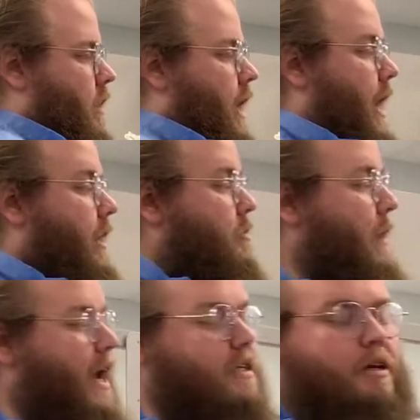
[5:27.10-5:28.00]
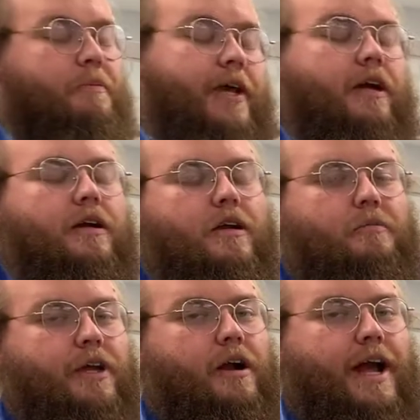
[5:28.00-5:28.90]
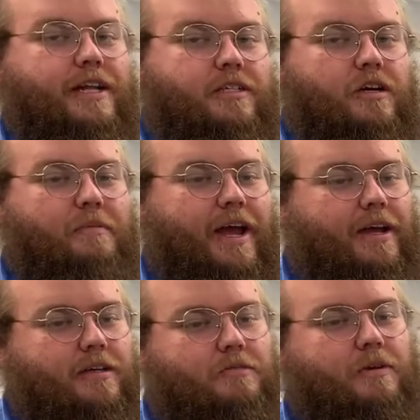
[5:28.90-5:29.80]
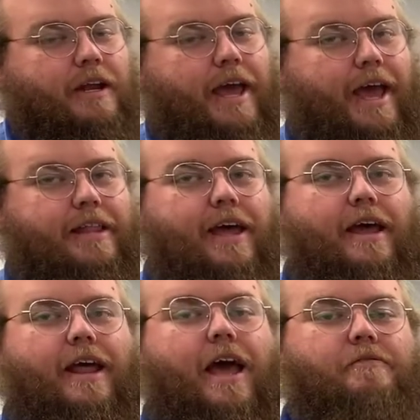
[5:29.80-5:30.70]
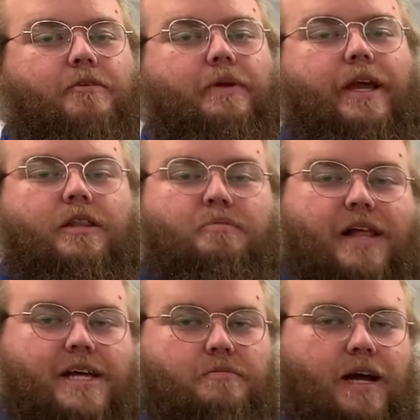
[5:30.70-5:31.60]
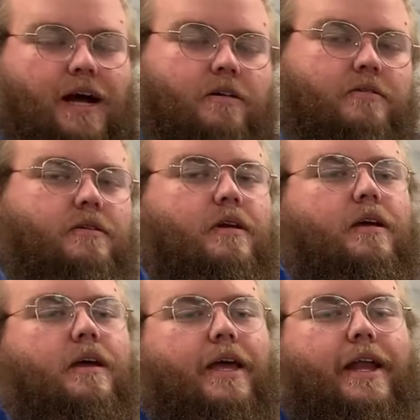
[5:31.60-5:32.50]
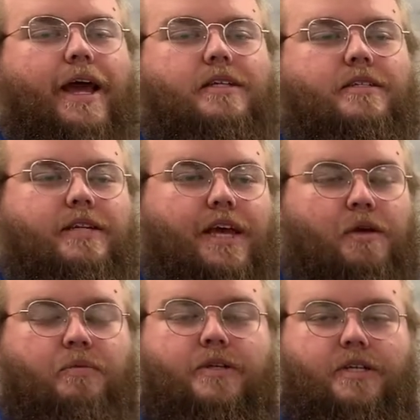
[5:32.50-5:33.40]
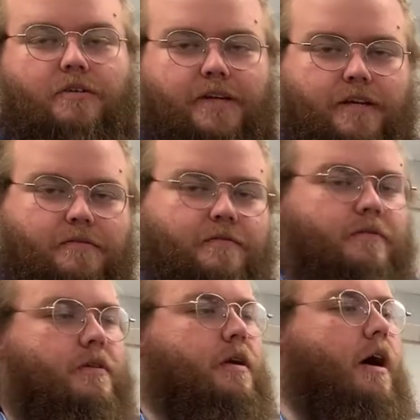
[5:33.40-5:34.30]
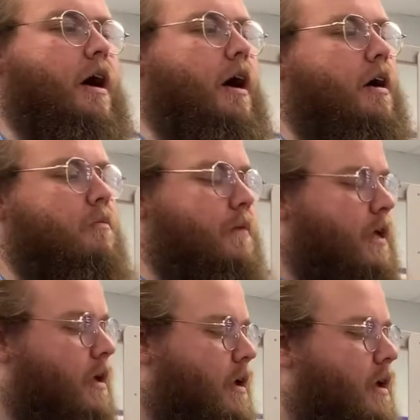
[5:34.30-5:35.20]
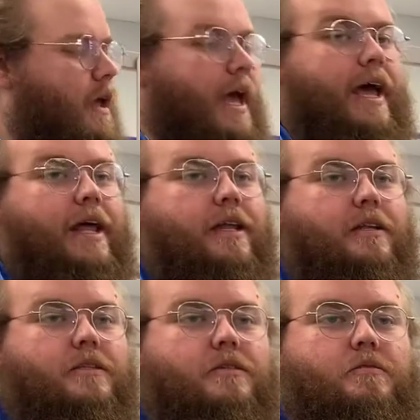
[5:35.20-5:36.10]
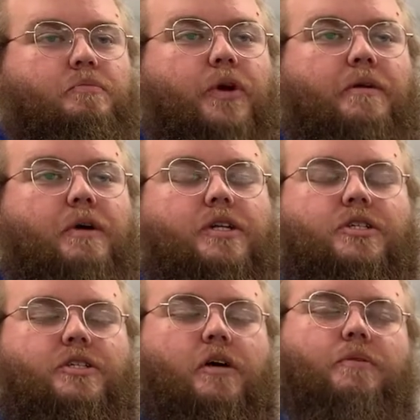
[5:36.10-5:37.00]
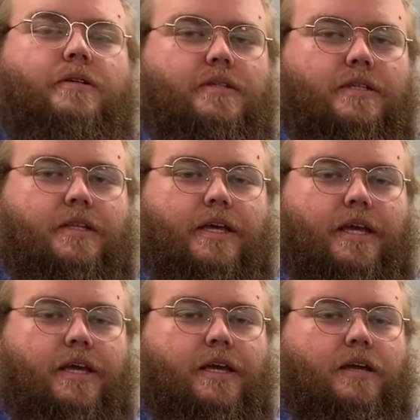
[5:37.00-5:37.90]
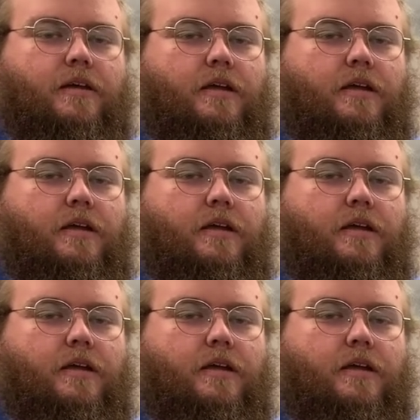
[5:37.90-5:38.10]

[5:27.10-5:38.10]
And the bags up here are going to be our adsol bags. We're going to add that after we get the plasma out. It acts as a preservative and pretty much doubles the